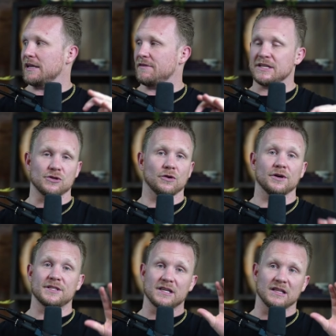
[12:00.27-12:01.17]
he's
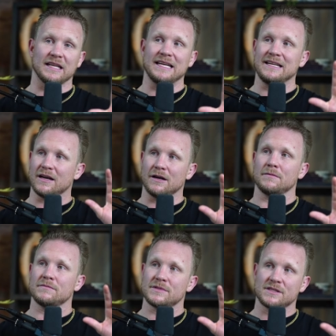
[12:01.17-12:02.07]
going to clean
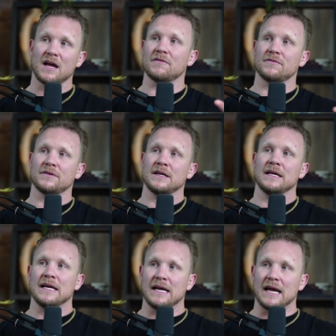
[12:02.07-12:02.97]
up stuff,
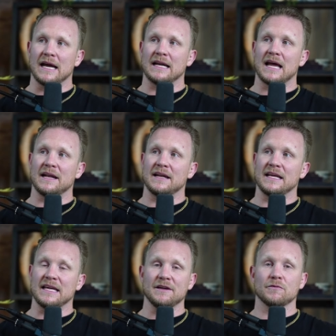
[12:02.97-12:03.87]
and and the
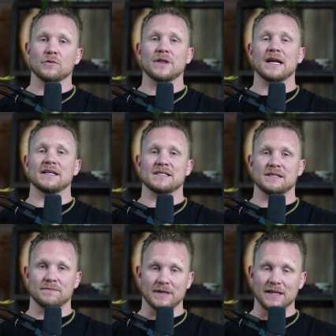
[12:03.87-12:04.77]
evil that has
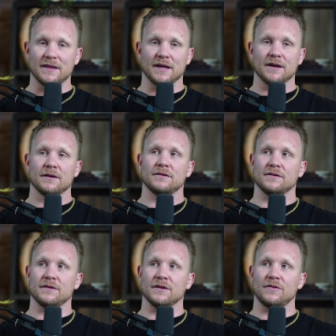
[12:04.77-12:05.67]
been there,
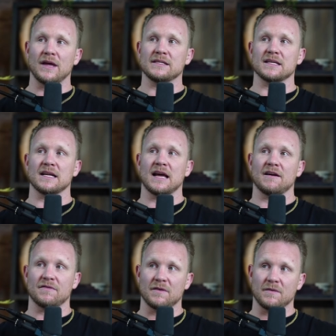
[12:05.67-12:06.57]
the things that
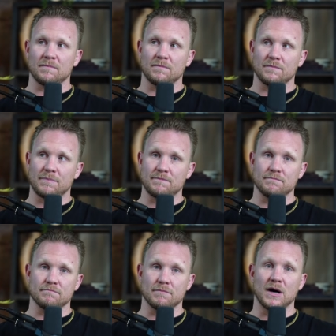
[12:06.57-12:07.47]
have
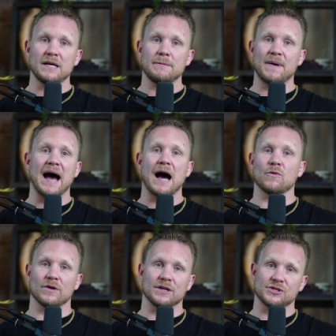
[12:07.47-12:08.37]
money
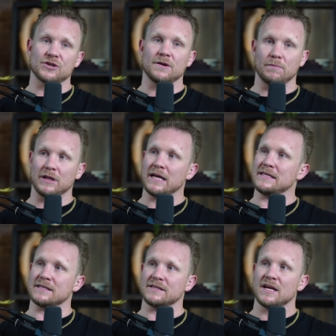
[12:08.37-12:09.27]
power in certain places